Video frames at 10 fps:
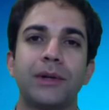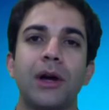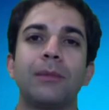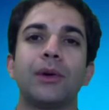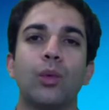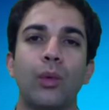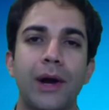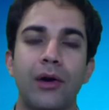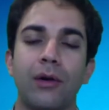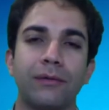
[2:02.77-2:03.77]
becoming
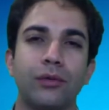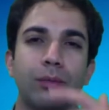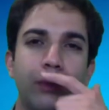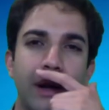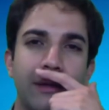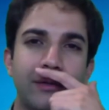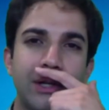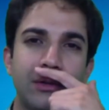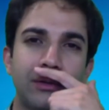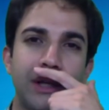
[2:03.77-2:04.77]
aware of your breath,
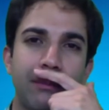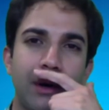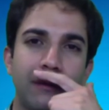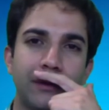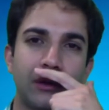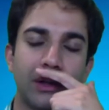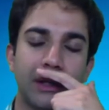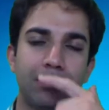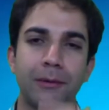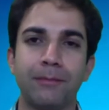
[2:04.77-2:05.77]
generally above your
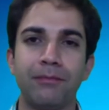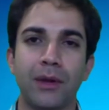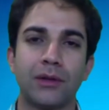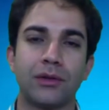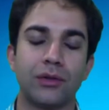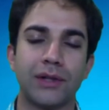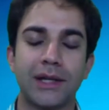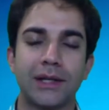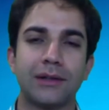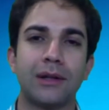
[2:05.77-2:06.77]
lip. So you
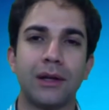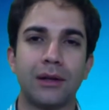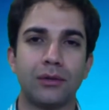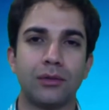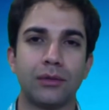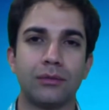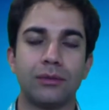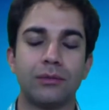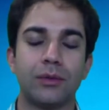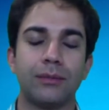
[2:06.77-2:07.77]
take it,
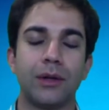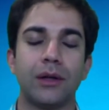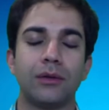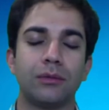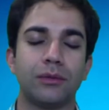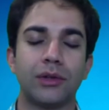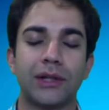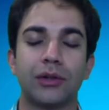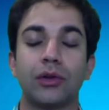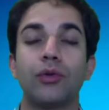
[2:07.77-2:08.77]
you
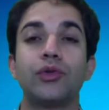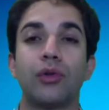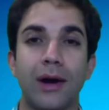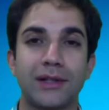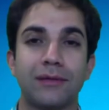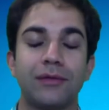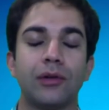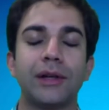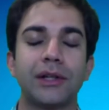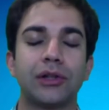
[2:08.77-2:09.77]
can close your eyes if you
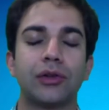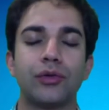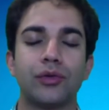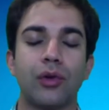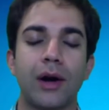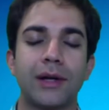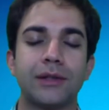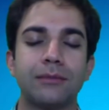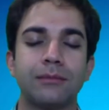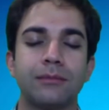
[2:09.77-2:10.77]
like, and close your eyes.